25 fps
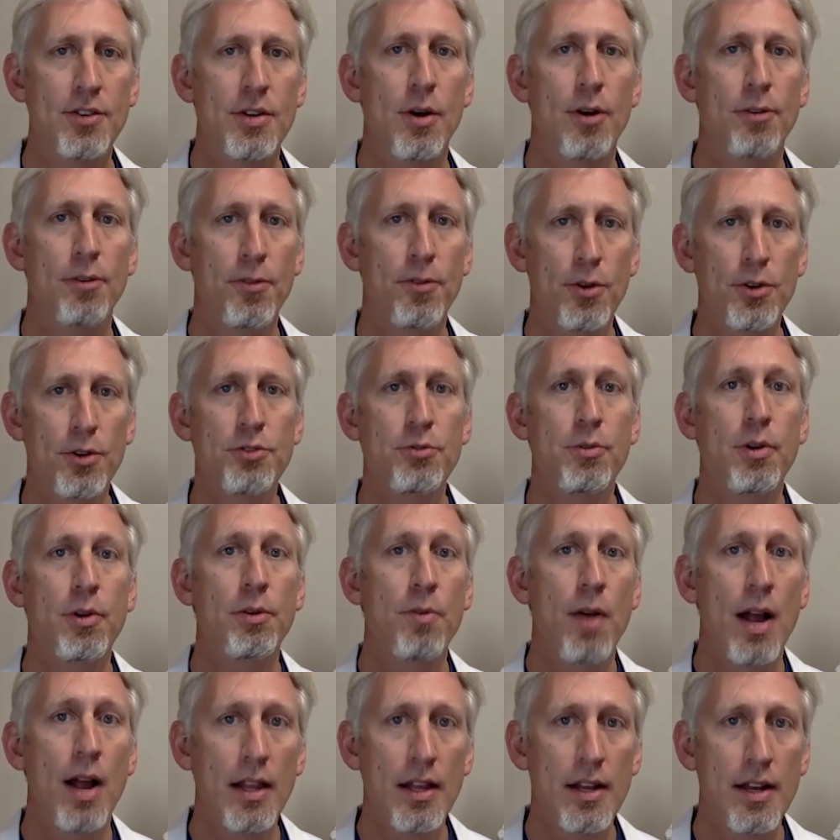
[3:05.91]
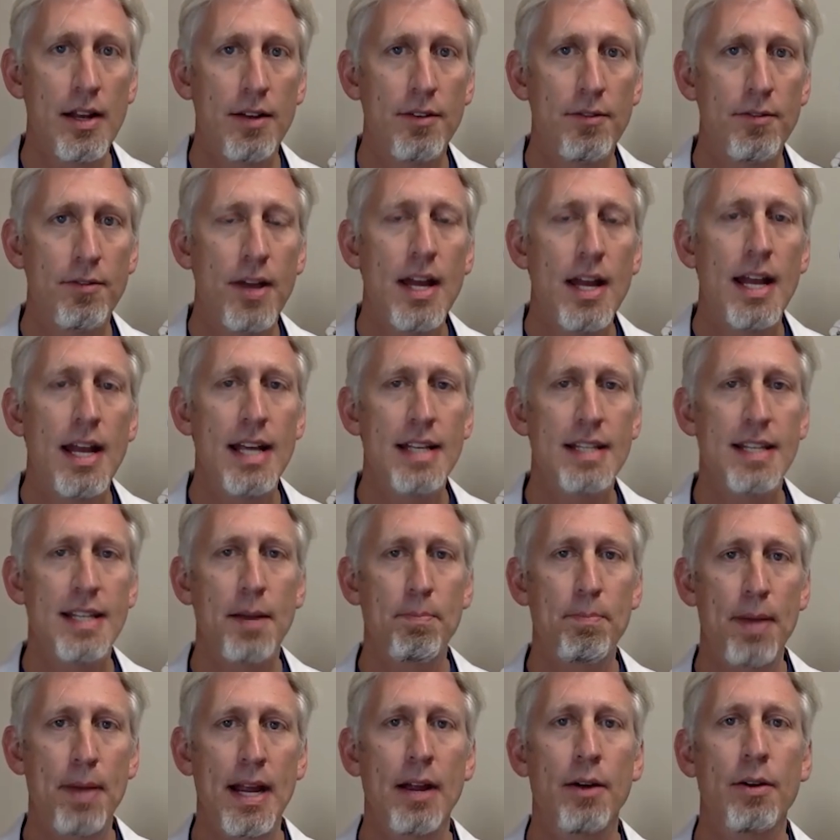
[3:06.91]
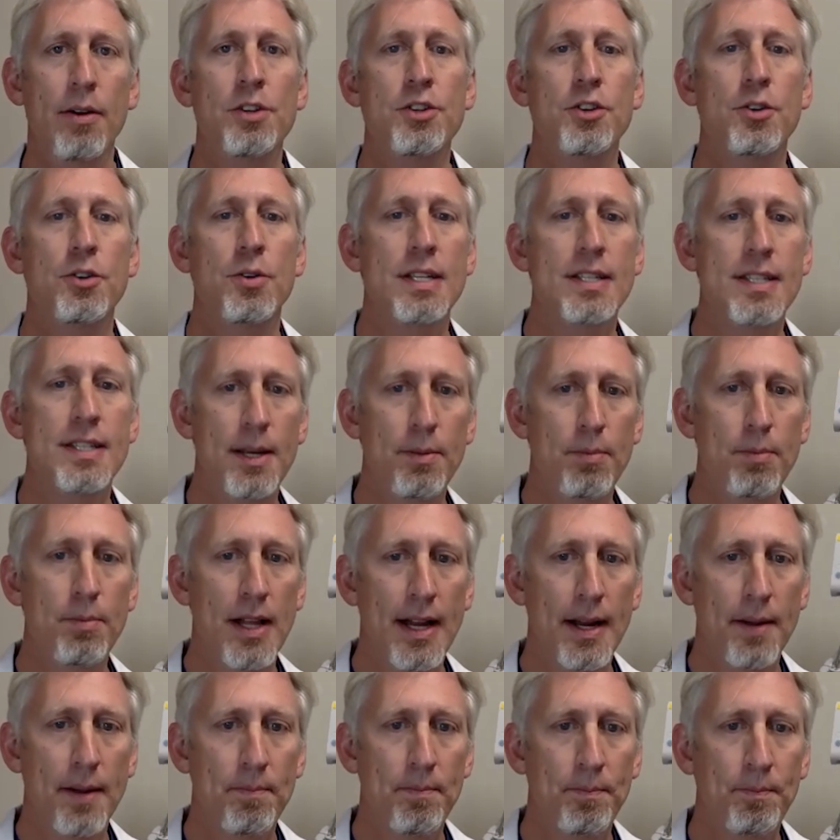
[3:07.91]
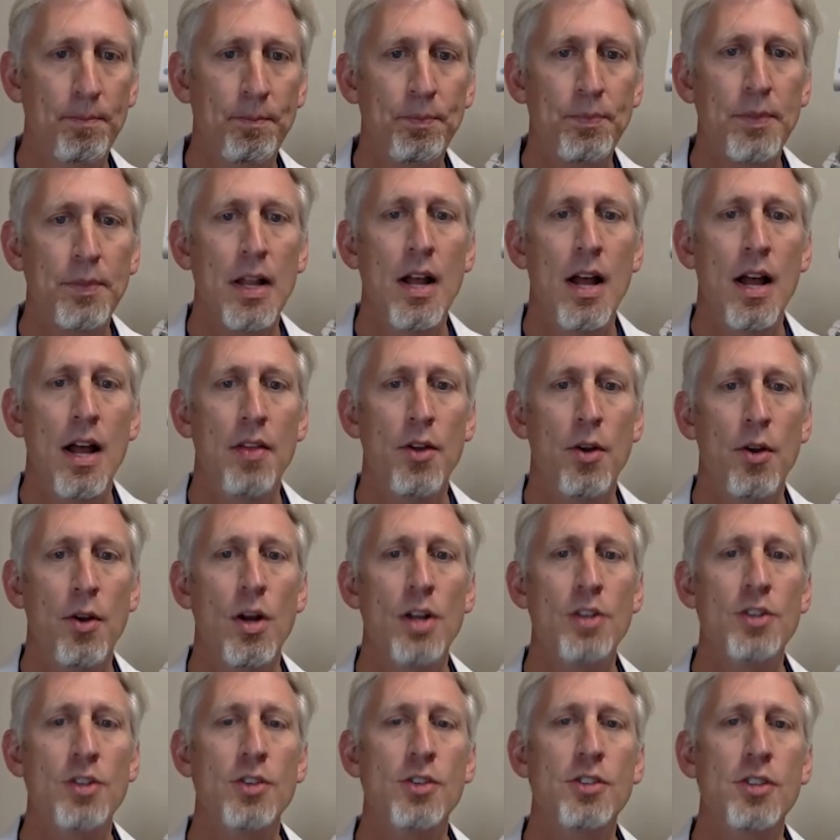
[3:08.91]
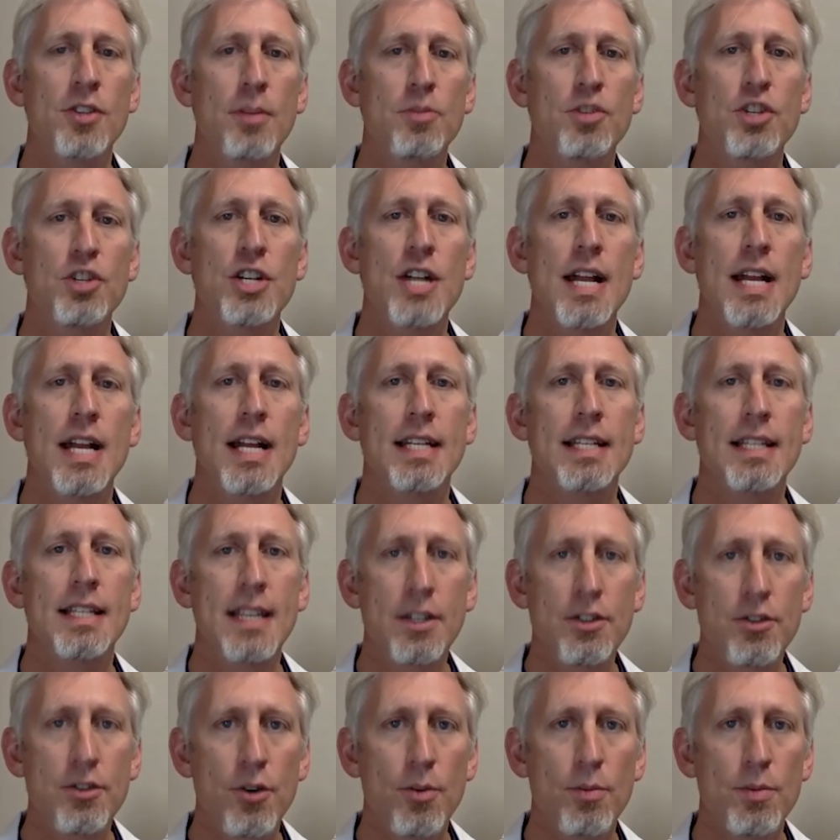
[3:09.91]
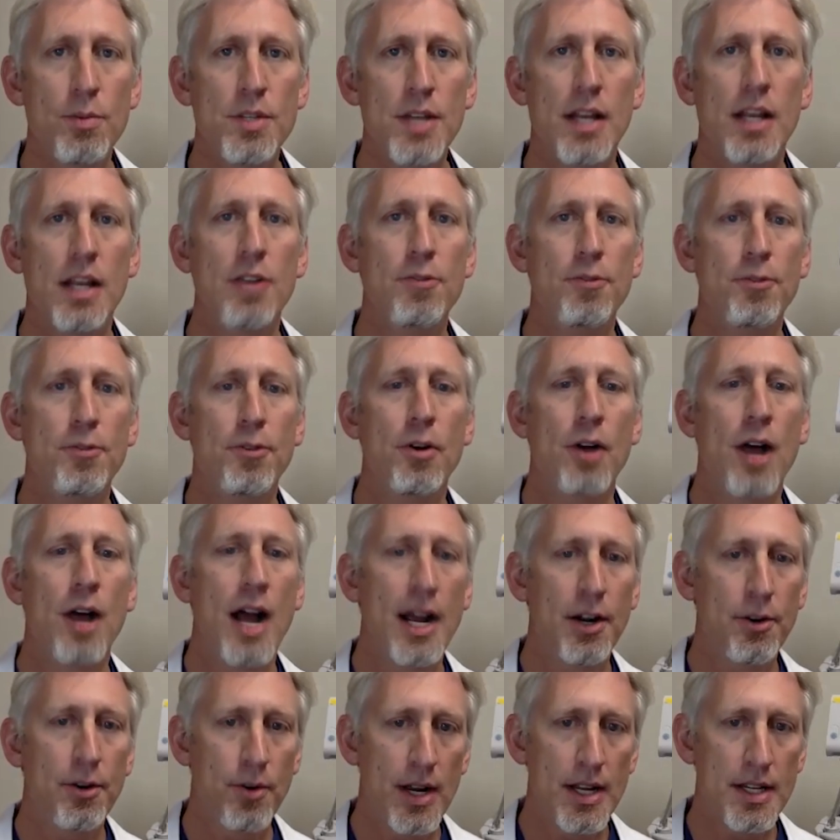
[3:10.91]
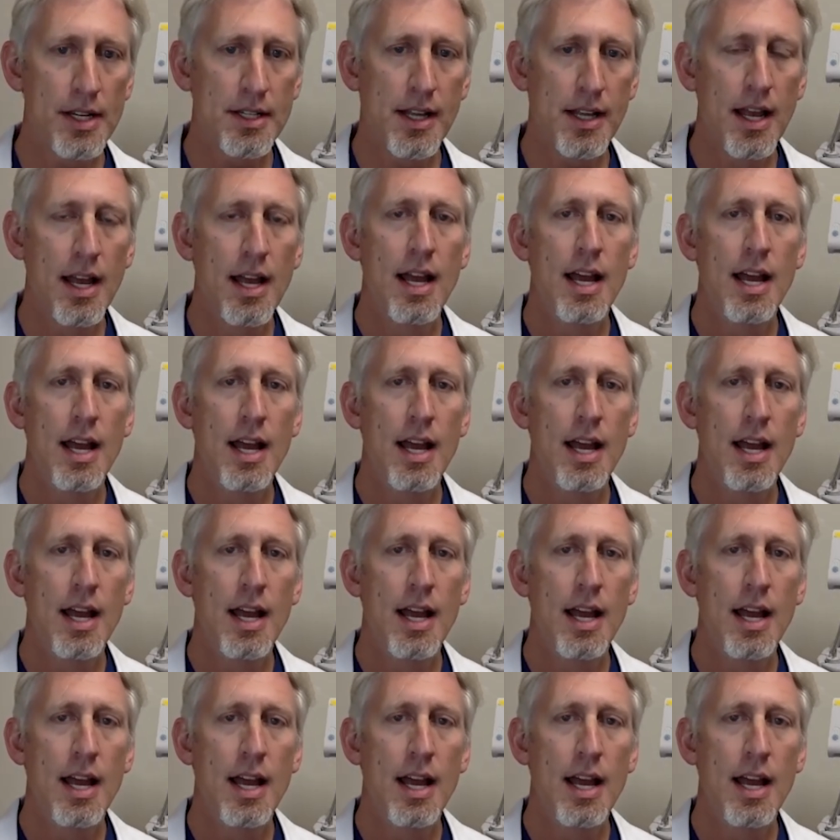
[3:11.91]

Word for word: Now, a first-degree relative is a parent or a sibling. There are also some genetic syndromes that confer a higher risk.